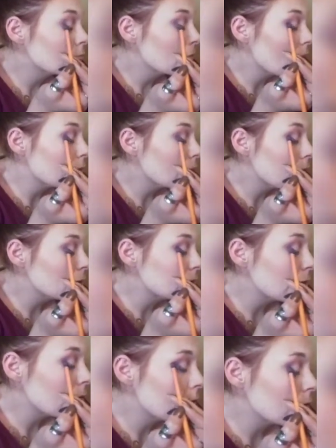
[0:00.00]
I really can't see
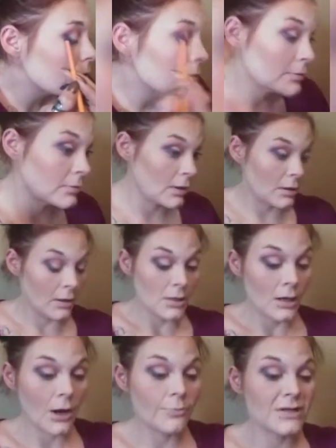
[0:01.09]
what I'm doing.
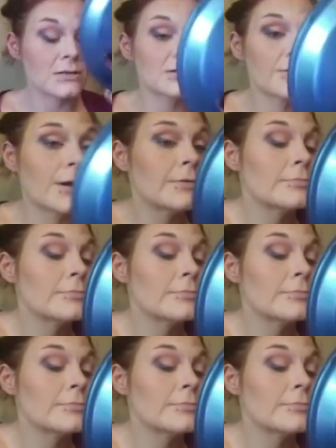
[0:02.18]
I hope this looks okay.